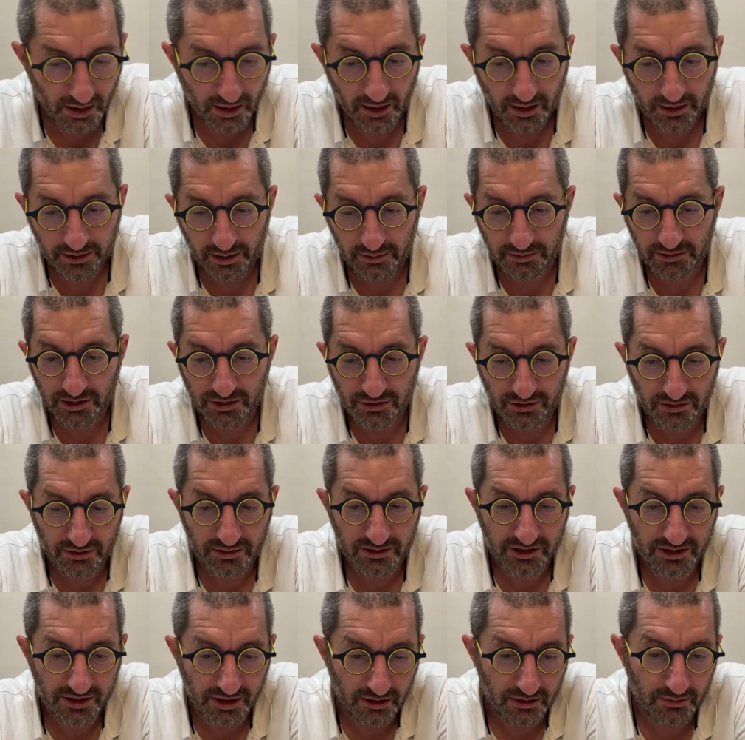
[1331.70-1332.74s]
there was a certain
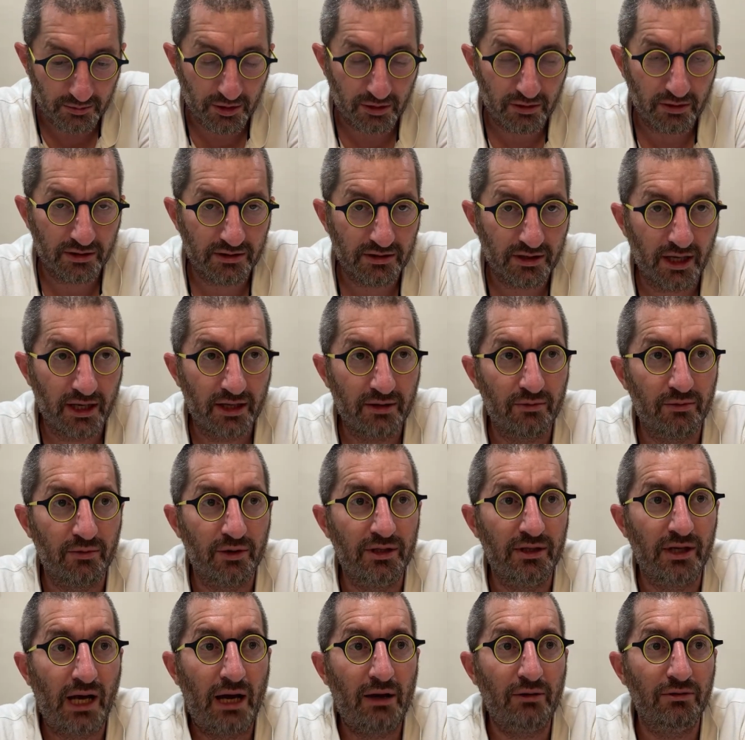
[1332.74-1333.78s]
ceremony. Today we
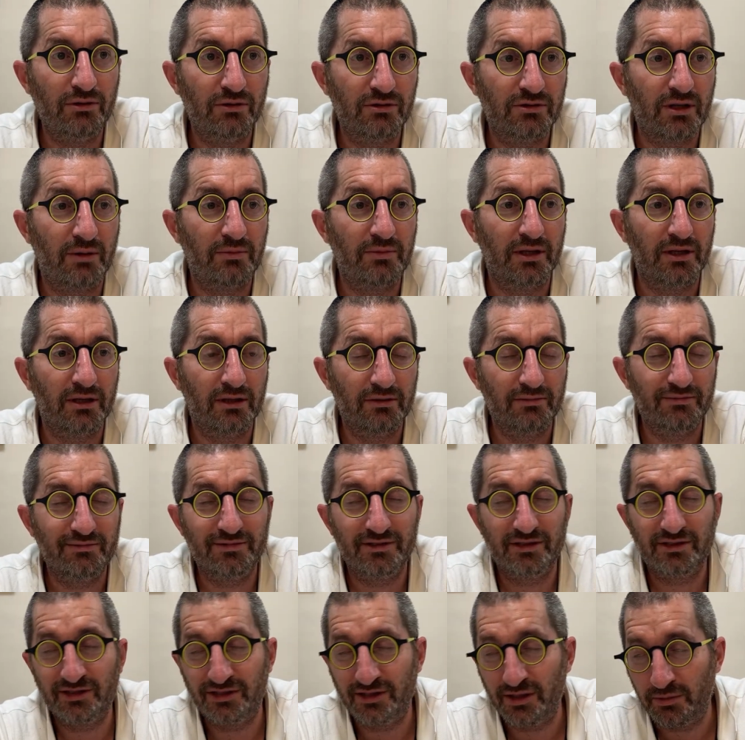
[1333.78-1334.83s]
now do something
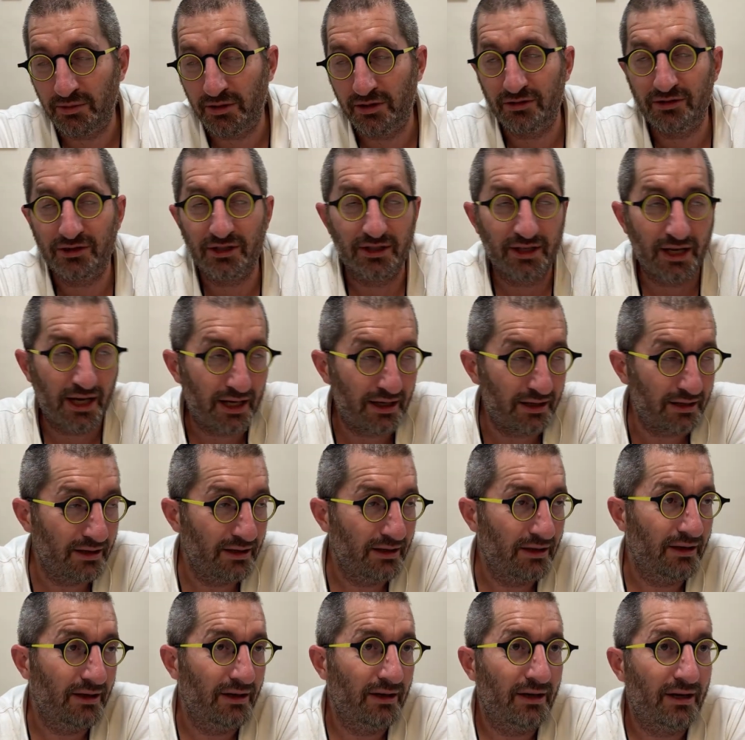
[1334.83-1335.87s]
similar to that,
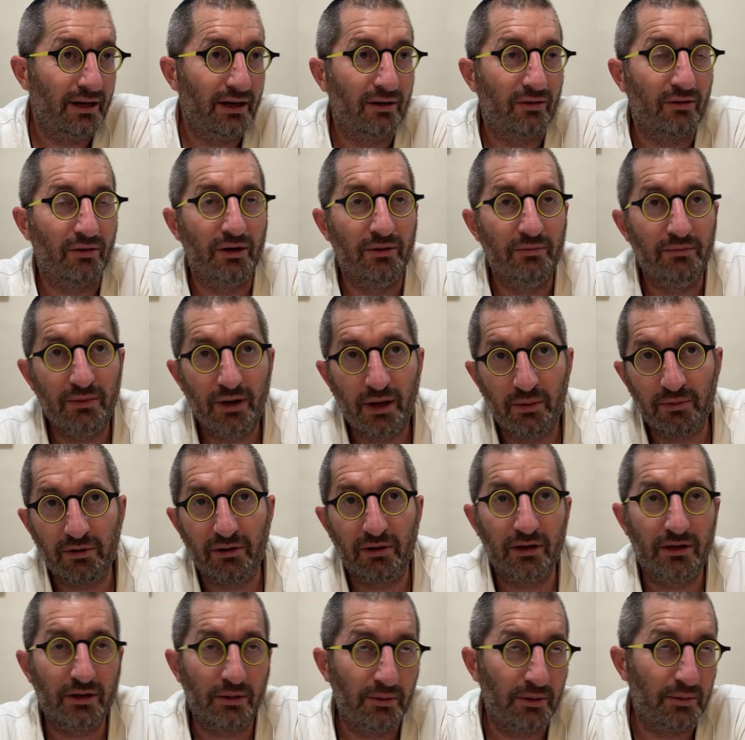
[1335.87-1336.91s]
or in
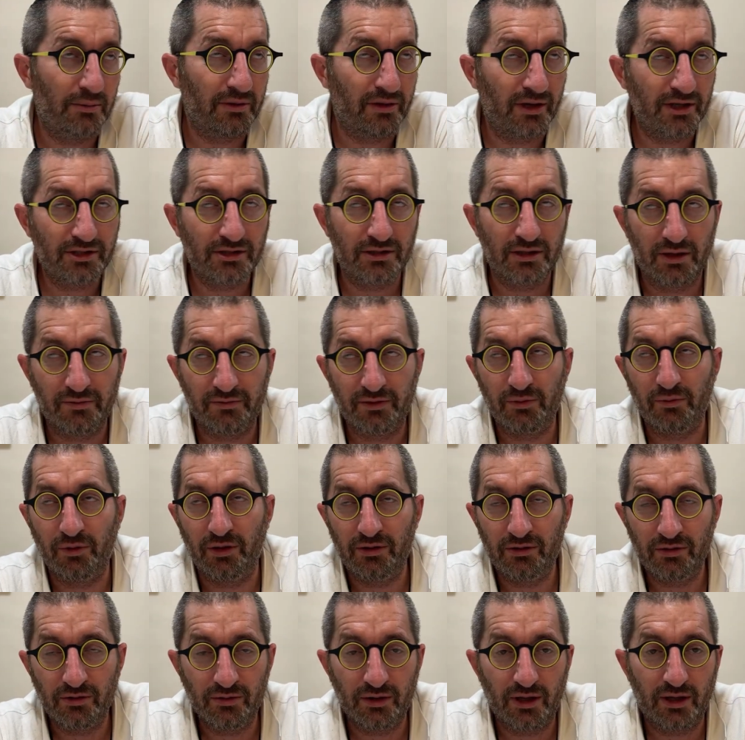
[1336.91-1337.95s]
commemoration of it. We
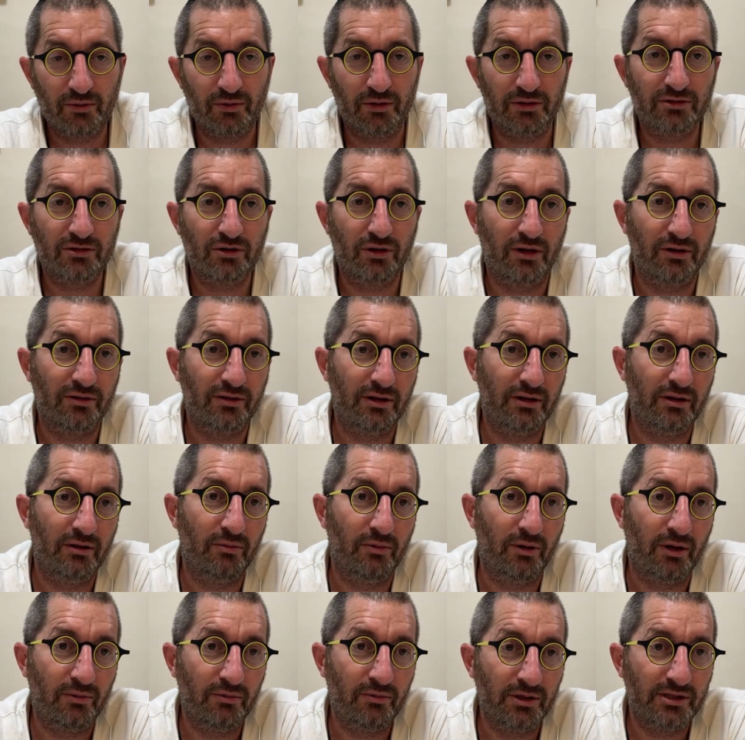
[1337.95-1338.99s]
do like what's called
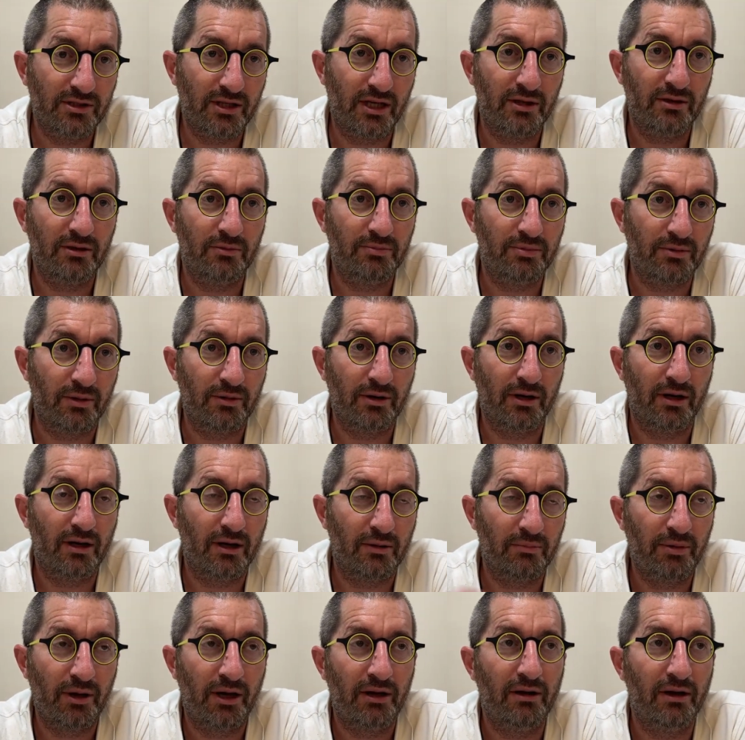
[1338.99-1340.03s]
we say the
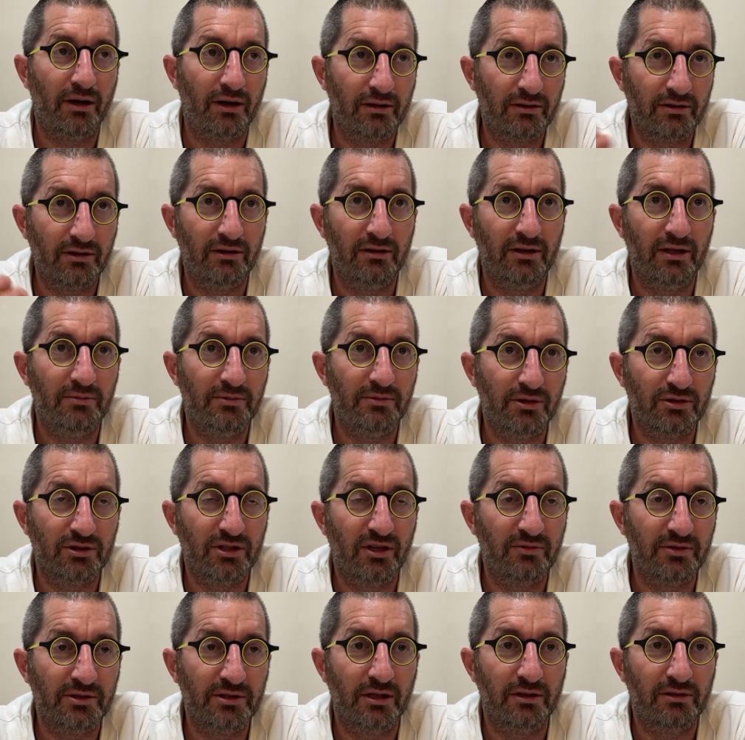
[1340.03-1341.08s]
Parak Tilim Yoshev
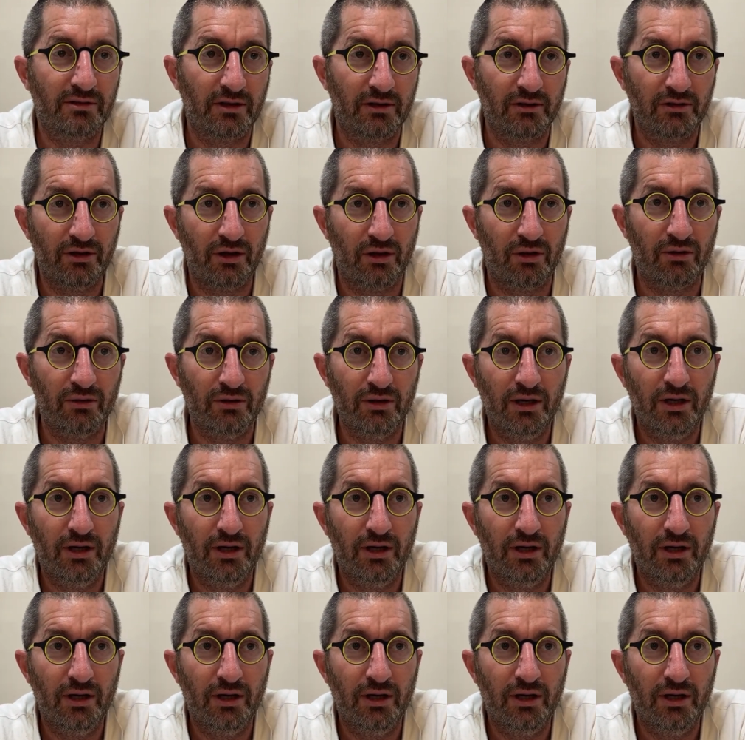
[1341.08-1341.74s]
Sefer Elyon.